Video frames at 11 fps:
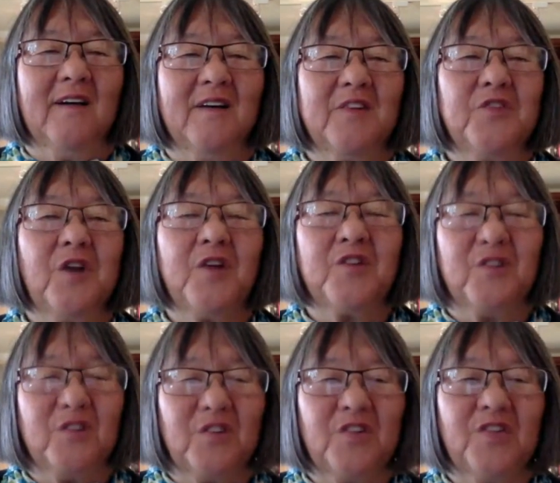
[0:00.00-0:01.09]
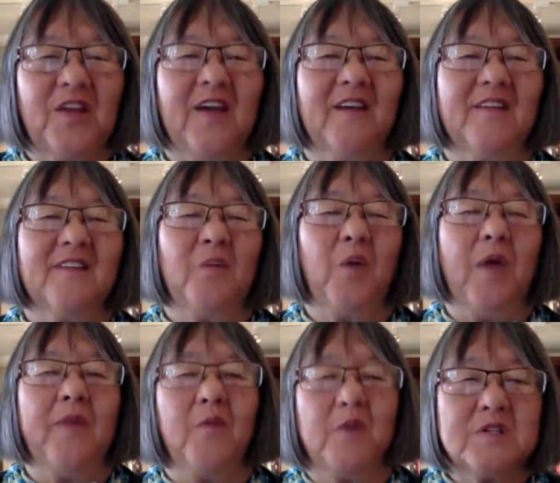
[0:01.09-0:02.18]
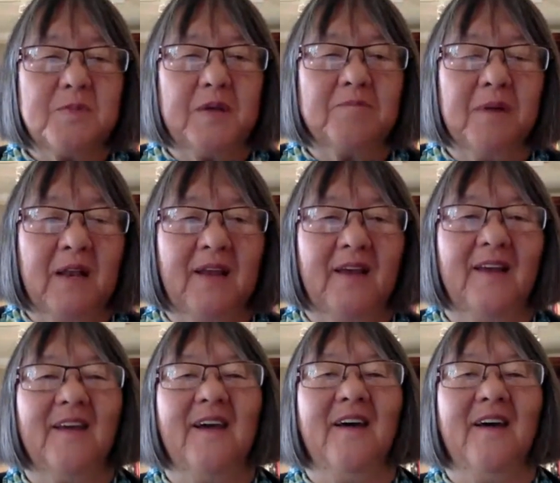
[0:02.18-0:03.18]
structures and the way that we spend money?